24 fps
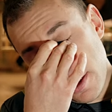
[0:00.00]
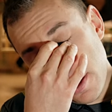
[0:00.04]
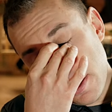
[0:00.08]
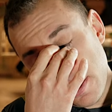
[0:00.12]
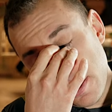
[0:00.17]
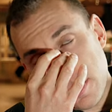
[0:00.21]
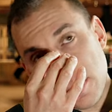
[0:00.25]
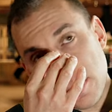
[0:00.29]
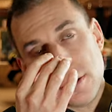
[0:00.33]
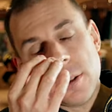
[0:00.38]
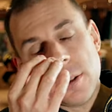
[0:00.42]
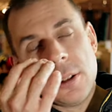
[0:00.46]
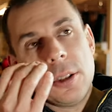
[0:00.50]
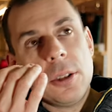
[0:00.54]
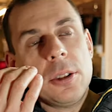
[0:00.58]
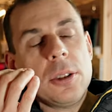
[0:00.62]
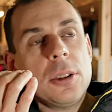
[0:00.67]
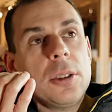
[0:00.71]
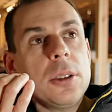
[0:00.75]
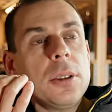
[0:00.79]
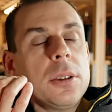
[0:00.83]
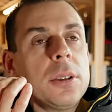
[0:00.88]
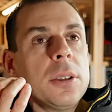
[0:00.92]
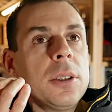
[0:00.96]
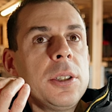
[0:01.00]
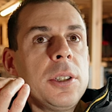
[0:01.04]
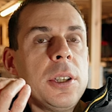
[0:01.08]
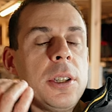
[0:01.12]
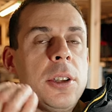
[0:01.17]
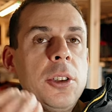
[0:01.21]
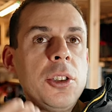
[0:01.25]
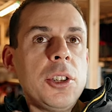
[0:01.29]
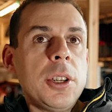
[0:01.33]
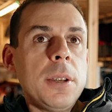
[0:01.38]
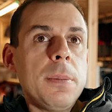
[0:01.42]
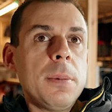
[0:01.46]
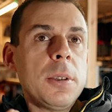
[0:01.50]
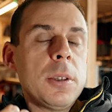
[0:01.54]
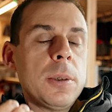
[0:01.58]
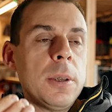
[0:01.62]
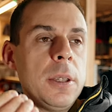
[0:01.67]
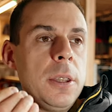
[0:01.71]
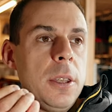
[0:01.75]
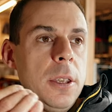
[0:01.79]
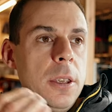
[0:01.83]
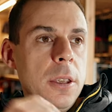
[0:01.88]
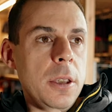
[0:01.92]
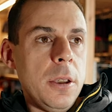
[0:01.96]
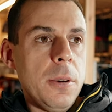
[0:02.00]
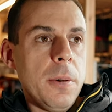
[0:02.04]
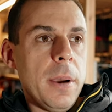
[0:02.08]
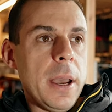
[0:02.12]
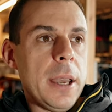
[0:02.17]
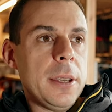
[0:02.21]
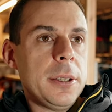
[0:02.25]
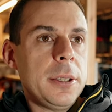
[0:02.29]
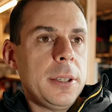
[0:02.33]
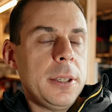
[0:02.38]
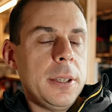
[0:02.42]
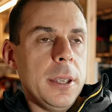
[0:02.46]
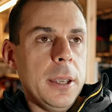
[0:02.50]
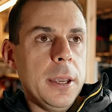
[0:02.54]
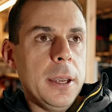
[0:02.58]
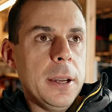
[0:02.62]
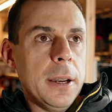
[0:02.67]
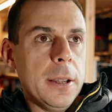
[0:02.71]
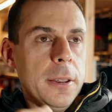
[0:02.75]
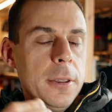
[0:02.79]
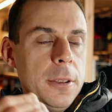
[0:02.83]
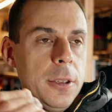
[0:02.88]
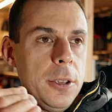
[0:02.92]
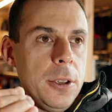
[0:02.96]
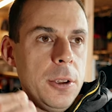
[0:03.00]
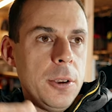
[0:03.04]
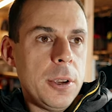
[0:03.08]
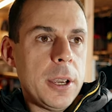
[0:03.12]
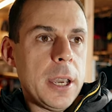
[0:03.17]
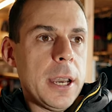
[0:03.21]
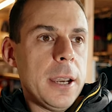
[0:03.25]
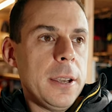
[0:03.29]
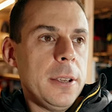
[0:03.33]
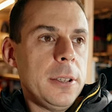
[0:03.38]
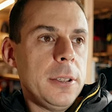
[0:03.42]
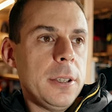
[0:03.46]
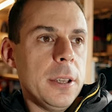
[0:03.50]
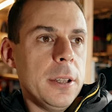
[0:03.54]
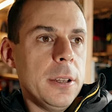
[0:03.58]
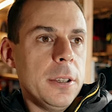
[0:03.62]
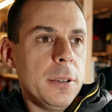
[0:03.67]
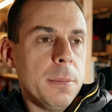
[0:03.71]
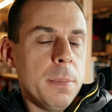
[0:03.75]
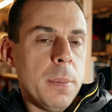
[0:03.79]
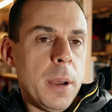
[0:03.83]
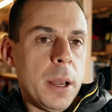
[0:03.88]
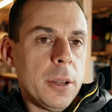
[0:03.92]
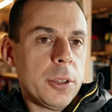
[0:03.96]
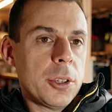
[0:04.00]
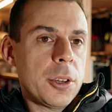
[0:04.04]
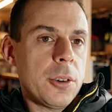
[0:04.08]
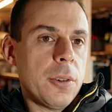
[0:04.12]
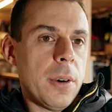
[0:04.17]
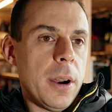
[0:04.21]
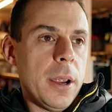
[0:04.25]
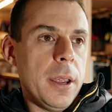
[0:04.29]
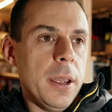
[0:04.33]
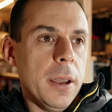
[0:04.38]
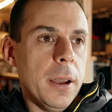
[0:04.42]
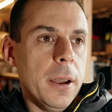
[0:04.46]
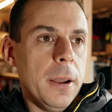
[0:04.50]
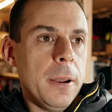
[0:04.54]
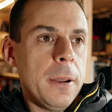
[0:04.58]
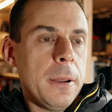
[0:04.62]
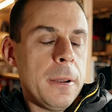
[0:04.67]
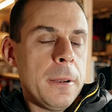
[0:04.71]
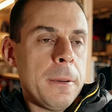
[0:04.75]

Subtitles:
the synergy between the US scene and the UK scene is much greater